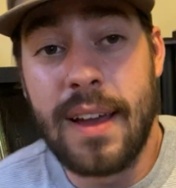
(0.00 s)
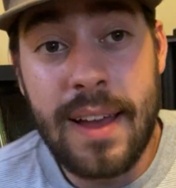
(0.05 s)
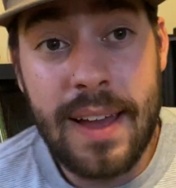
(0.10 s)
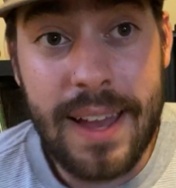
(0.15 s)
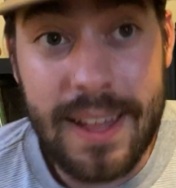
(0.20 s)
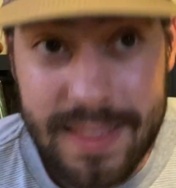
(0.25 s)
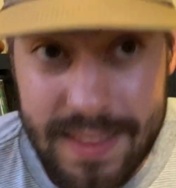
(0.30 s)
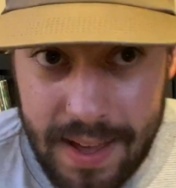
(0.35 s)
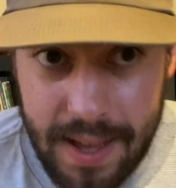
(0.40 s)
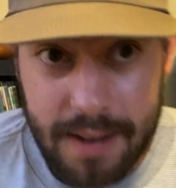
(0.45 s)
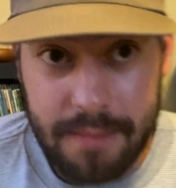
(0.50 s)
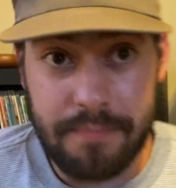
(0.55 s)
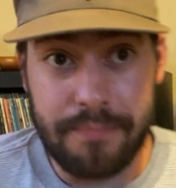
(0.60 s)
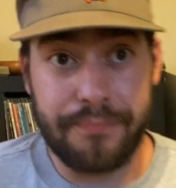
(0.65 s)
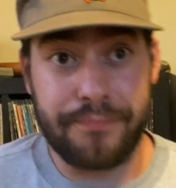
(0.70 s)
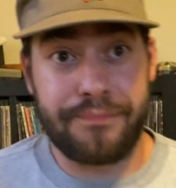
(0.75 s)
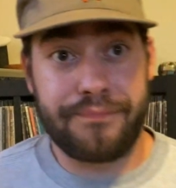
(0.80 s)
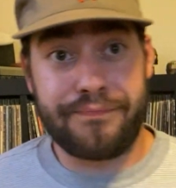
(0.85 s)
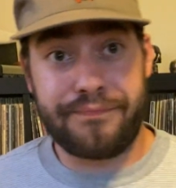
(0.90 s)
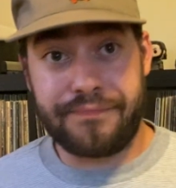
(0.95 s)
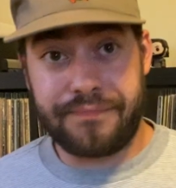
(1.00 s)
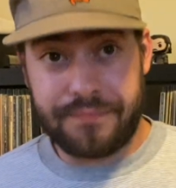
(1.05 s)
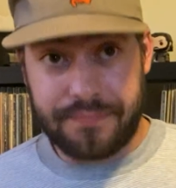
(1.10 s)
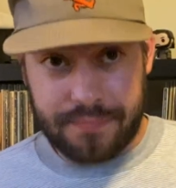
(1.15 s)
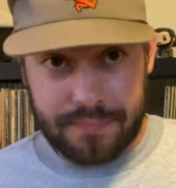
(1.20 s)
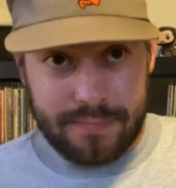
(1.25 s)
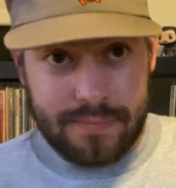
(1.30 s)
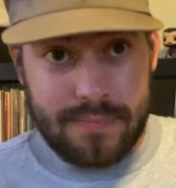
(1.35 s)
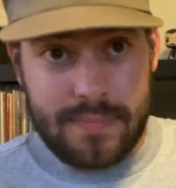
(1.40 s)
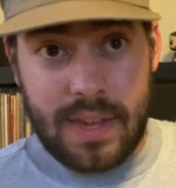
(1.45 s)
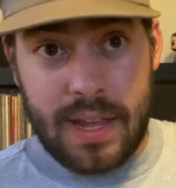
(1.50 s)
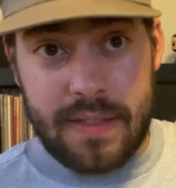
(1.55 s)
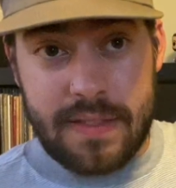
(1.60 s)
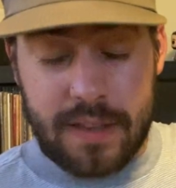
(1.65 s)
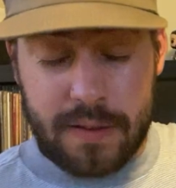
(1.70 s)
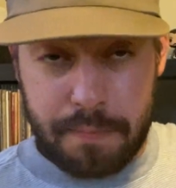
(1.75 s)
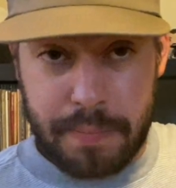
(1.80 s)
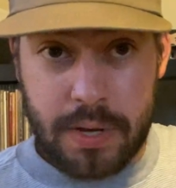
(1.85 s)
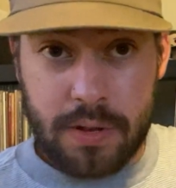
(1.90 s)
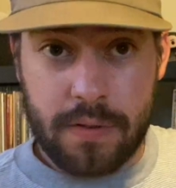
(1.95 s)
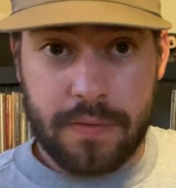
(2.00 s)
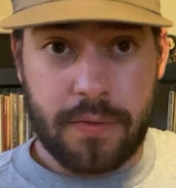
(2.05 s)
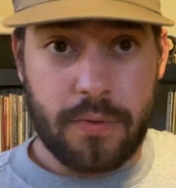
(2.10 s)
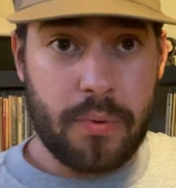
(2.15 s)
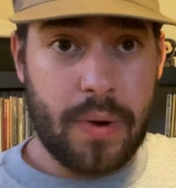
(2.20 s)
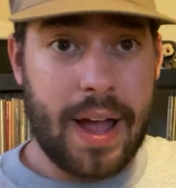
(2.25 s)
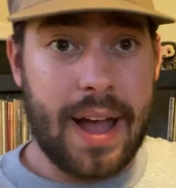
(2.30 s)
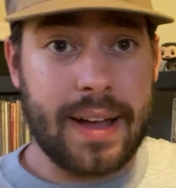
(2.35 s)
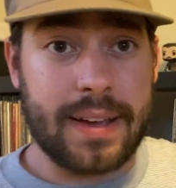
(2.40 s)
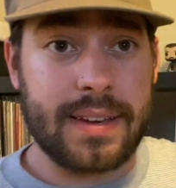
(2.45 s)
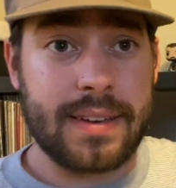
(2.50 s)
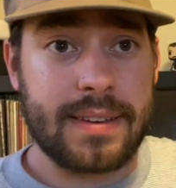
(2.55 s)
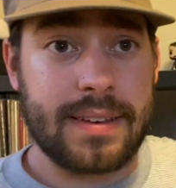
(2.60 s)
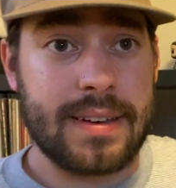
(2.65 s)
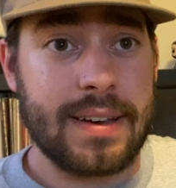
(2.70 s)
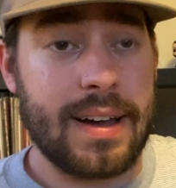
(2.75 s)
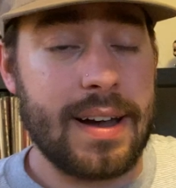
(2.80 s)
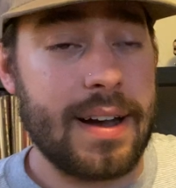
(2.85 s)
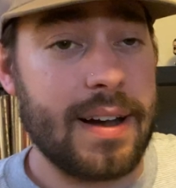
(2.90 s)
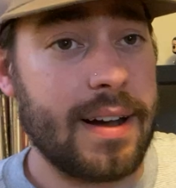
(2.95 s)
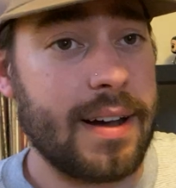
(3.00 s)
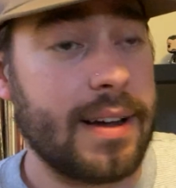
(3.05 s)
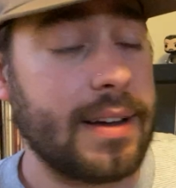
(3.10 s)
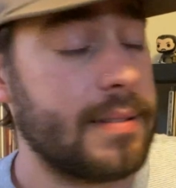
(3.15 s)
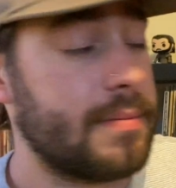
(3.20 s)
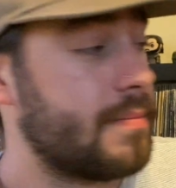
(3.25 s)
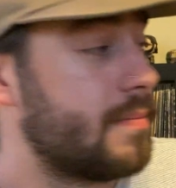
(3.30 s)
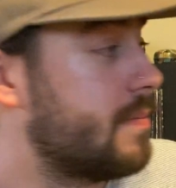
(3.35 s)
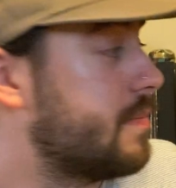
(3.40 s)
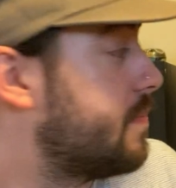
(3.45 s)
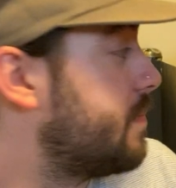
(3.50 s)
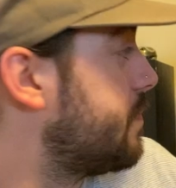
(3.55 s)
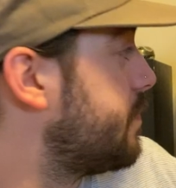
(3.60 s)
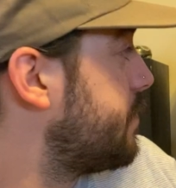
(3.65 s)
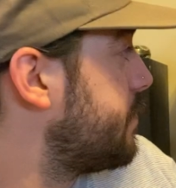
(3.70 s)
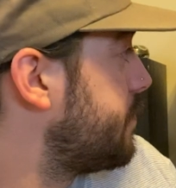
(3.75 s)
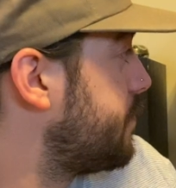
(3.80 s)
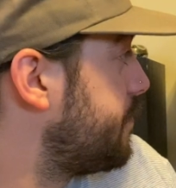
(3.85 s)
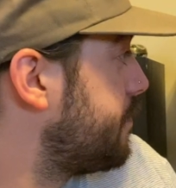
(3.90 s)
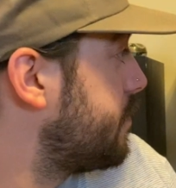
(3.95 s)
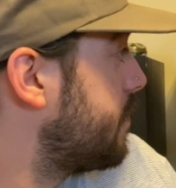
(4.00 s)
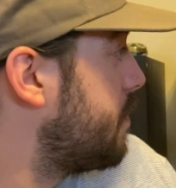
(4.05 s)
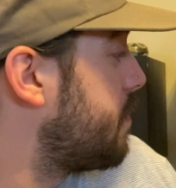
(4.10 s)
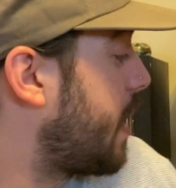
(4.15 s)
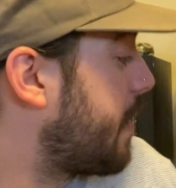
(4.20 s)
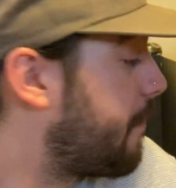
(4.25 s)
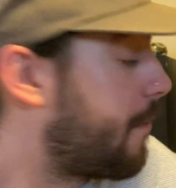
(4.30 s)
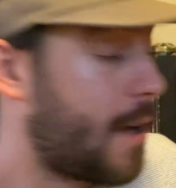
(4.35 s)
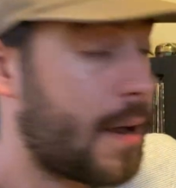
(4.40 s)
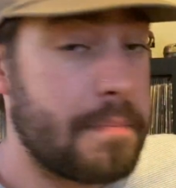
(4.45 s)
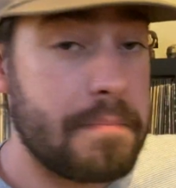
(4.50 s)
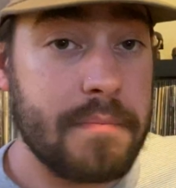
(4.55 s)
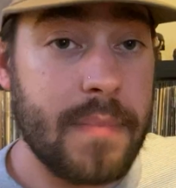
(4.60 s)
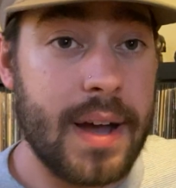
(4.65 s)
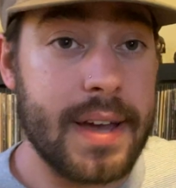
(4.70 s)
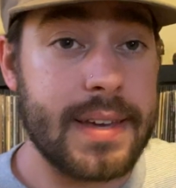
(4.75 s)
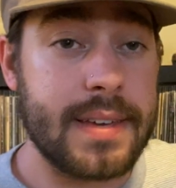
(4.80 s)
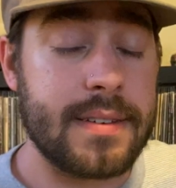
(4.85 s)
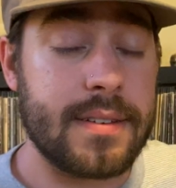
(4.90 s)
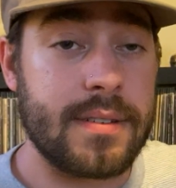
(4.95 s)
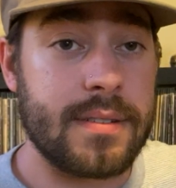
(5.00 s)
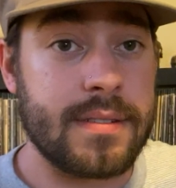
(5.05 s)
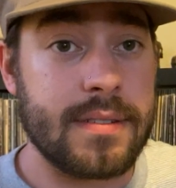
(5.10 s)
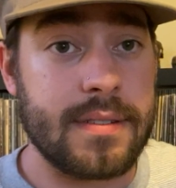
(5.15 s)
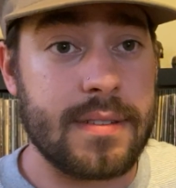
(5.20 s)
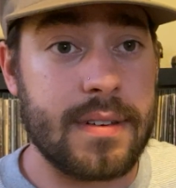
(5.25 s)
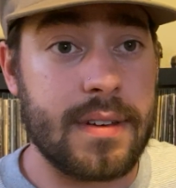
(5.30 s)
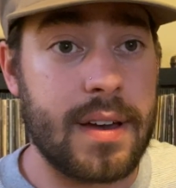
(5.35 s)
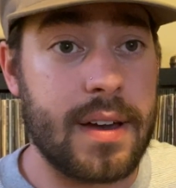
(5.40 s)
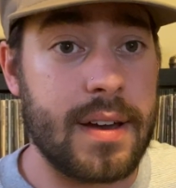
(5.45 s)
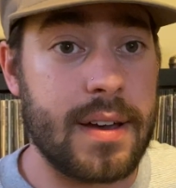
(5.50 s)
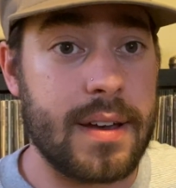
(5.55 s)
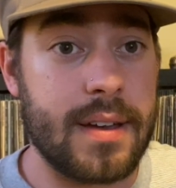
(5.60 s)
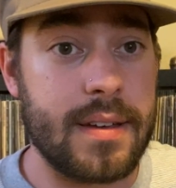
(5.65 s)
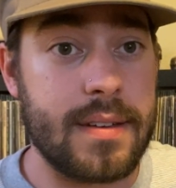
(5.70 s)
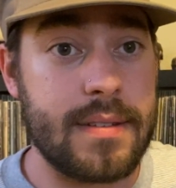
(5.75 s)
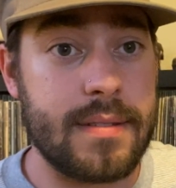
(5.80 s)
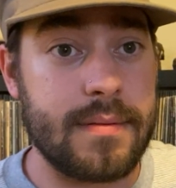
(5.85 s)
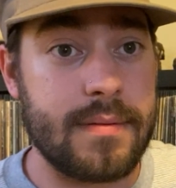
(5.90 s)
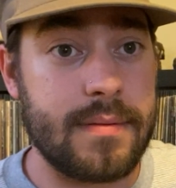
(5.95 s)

And then this beautiful rack. My friend Mike, uh,